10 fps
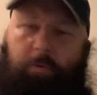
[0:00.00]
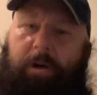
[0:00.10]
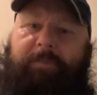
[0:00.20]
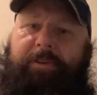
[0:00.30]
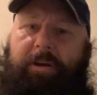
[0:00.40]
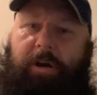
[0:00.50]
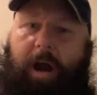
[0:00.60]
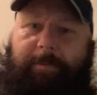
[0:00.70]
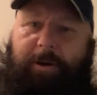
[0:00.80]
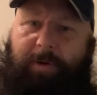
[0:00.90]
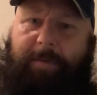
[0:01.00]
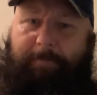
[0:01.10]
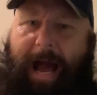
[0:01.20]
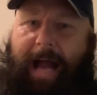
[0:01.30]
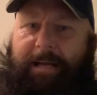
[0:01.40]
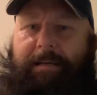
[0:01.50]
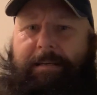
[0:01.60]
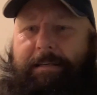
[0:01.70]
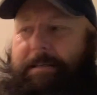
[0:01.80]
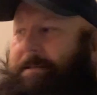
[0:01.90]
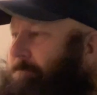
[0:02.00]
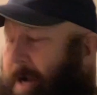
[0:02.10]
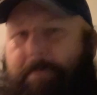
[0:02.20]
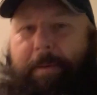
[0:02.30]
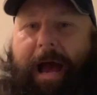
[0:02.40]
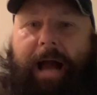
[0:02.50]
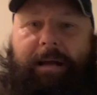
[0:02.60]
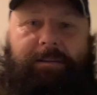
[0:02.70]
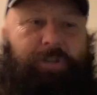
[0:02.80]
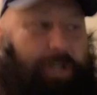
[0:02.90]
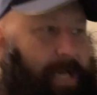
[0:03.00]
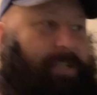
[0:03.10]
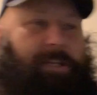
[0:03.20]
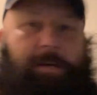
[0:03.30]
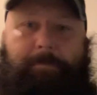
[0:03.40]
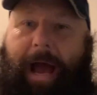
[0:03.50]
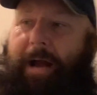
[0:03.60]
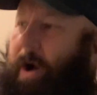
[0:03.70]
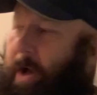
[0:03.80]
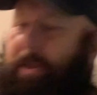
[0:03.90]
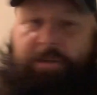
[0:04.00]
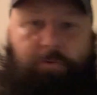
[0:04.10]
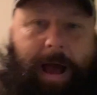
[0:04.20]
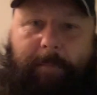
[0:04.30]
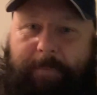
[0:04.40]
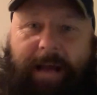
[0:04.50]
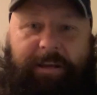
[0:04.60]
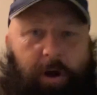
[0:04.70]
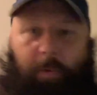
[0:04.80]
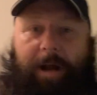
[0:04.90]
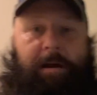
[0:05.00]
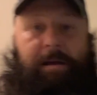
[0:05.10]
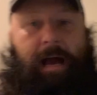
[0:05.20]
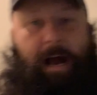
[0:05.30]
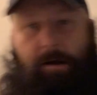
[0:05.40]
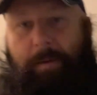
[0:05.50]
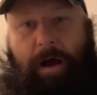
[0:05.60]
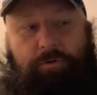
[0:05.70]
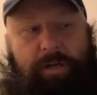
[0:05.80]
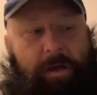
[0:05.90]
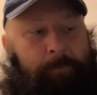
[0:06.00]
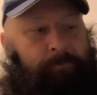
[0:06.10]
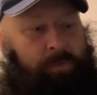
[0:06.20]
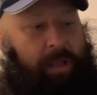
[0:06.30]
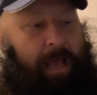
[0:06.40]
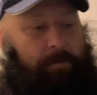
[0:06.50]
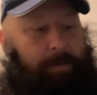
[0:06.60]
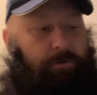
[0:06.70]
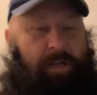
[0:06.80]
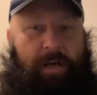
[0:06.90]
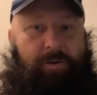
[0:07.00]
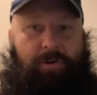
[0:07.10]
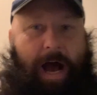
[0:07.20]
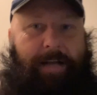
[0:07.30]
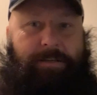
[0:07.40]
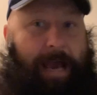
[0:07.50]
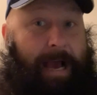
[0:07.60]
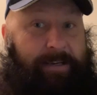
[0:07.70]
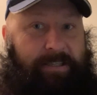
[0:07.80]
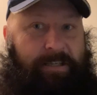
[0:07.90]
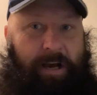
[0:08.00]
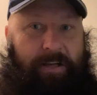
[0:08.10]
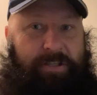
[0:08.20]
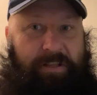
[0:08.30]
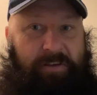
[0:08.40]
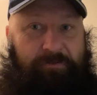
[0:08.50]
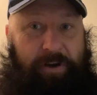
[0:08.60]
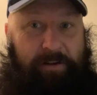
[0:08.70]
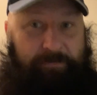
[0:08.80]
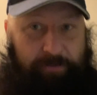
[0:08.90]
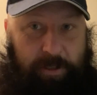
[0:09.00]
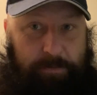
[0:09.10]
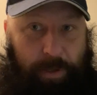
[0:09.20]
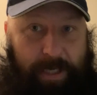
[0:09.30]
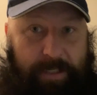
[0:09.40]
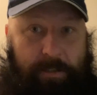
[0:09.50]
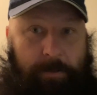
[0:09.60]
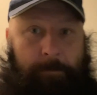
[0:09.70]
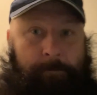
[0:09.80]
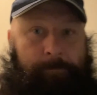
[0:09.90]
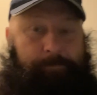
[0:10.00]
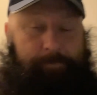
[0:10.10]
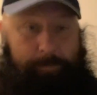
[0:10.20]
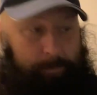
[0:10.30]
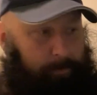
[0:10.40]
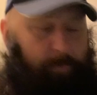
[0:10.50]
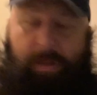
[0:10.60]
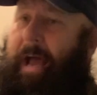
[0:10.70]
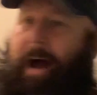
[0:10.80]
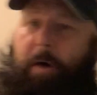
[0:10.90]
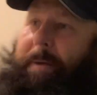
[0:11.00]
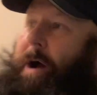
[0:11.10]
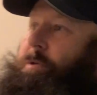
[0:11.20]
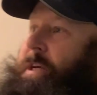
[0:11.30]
we're giving you a carbon credit back. Money back. G S T back. All this crap back. You know what? How about, how about not taxing us in the friggin' first place? How about,